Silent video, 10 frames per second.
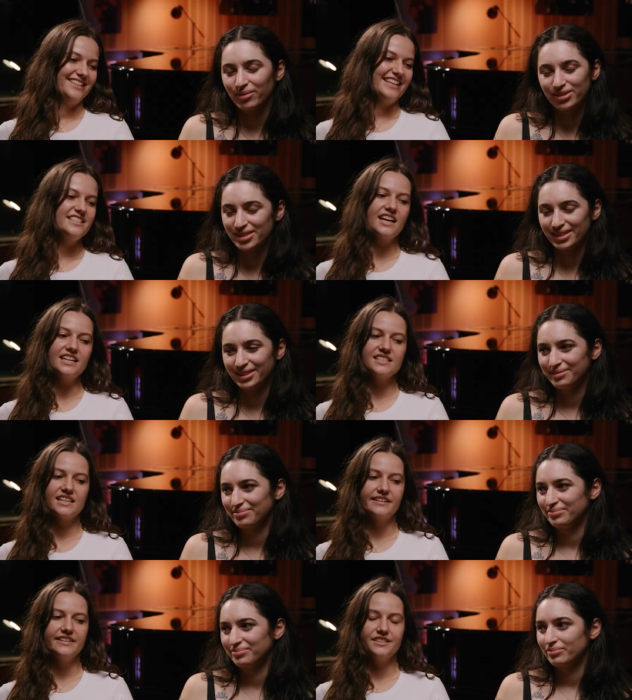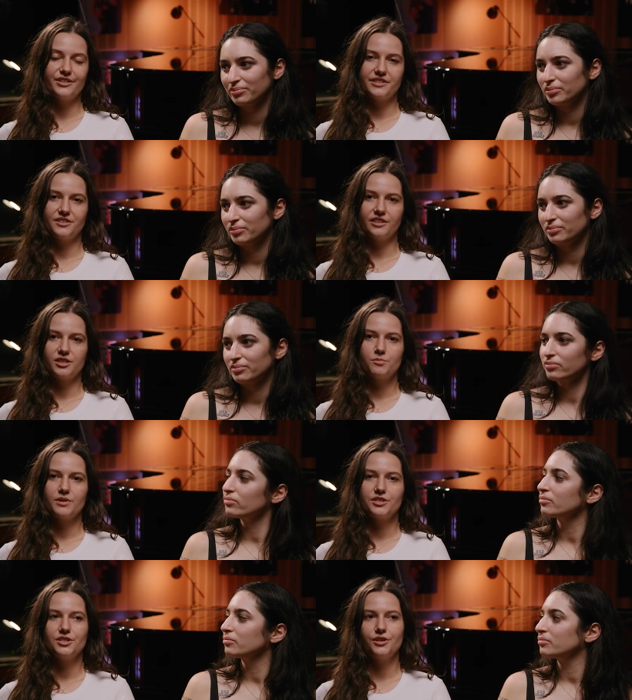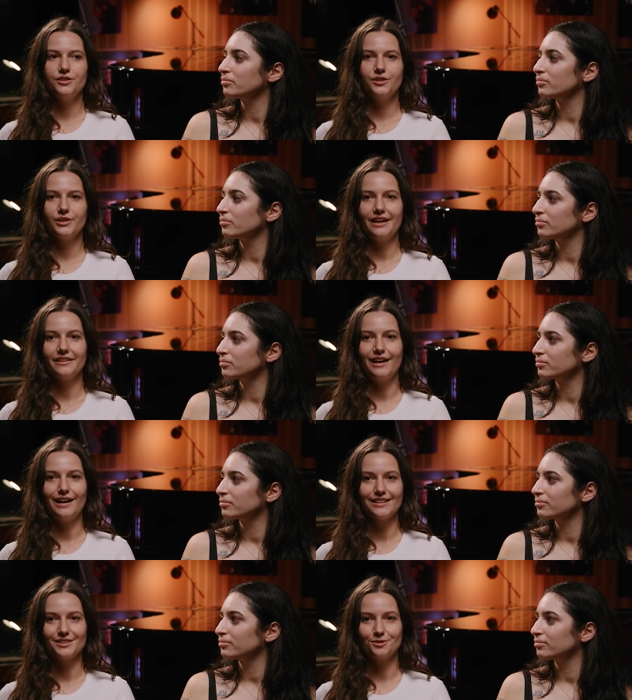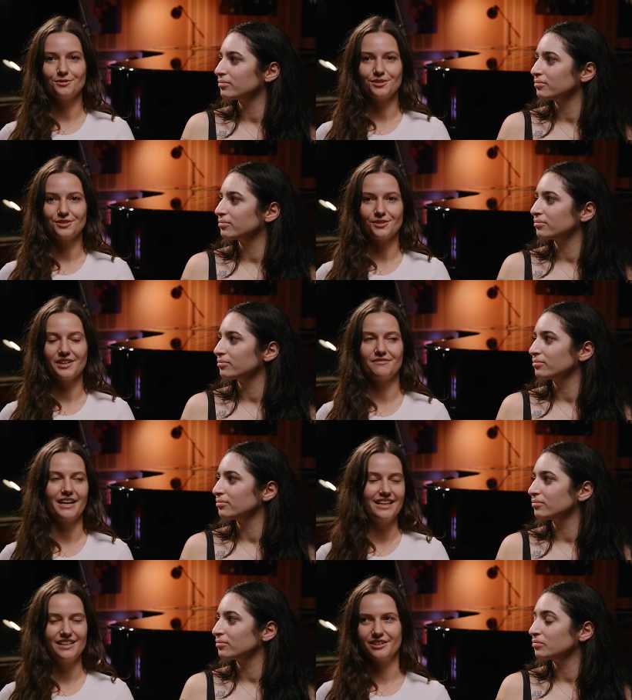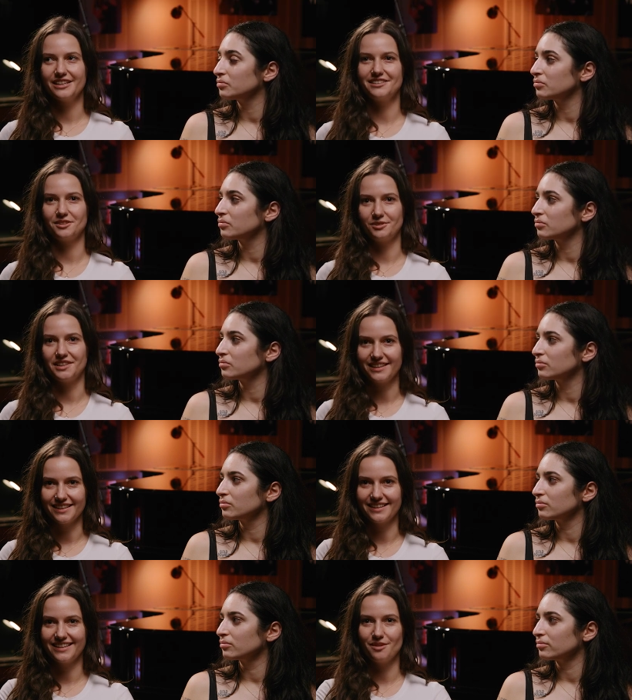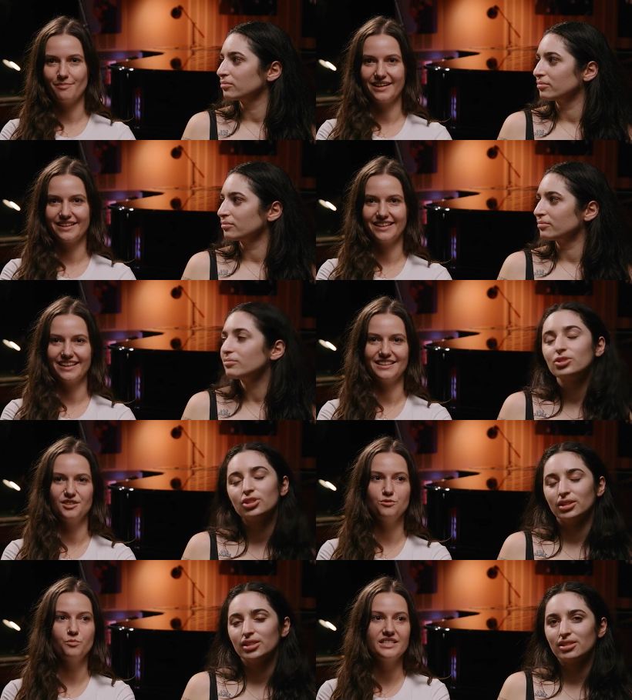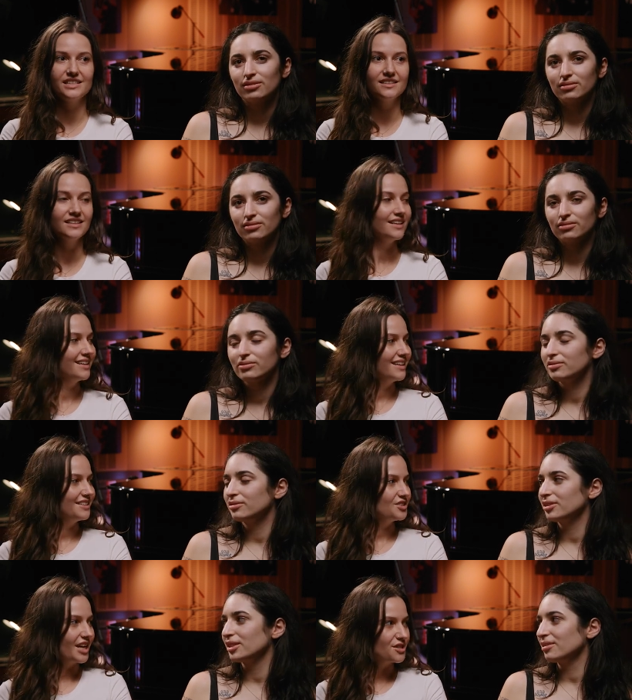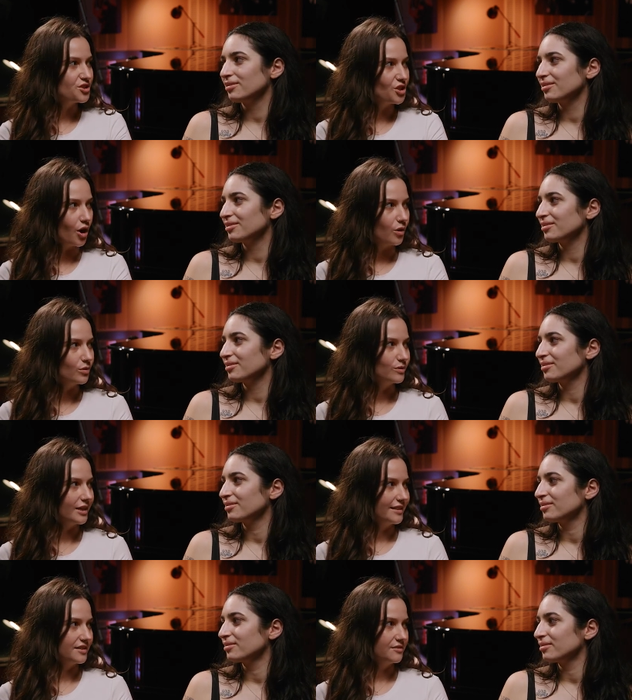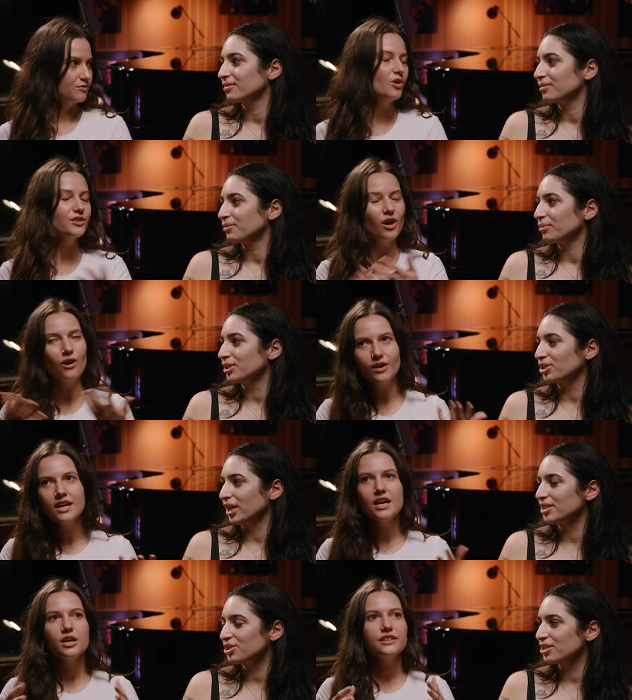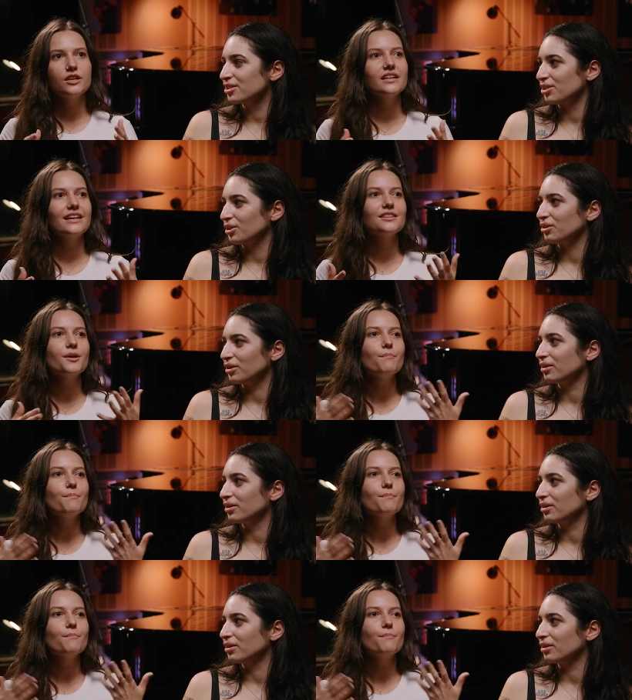Speaker 1: It's kind of scary to change lyrics because you don't know how the artist who wrote the song, if they hear it, like what they're gonna think about it. And we did change the whole like not the we whole, changed the, the, song. The